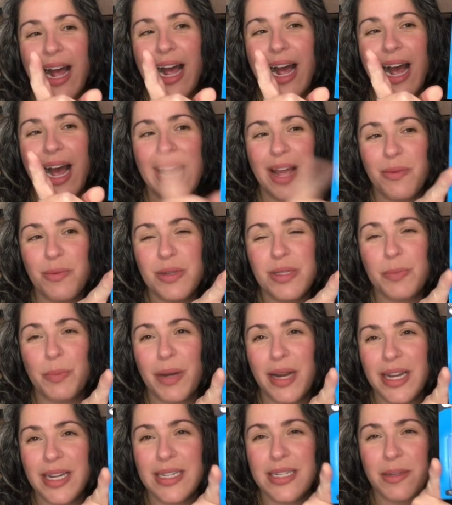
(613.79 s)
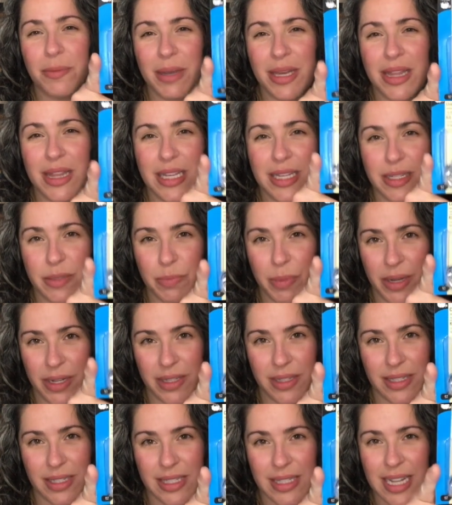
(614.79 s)
I was planning to make these
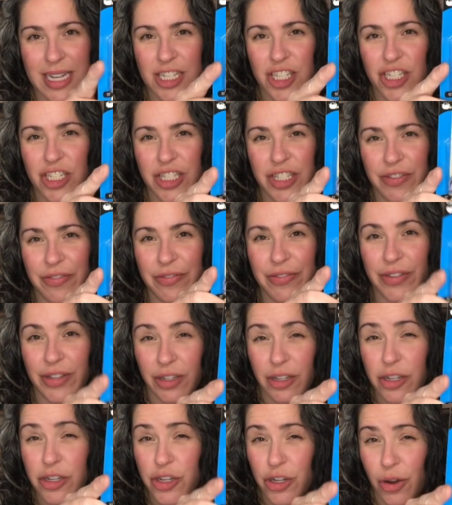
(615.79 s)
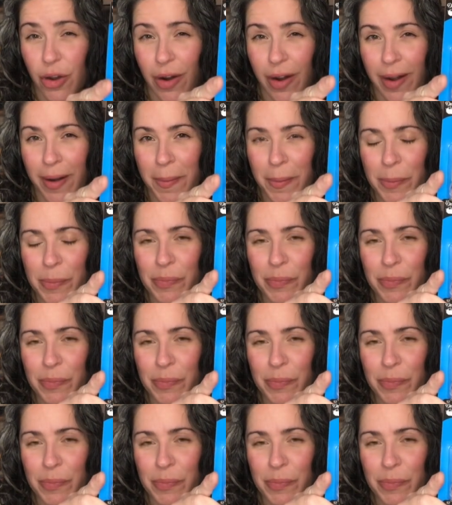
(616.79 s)
buttons, not just to fill a jar,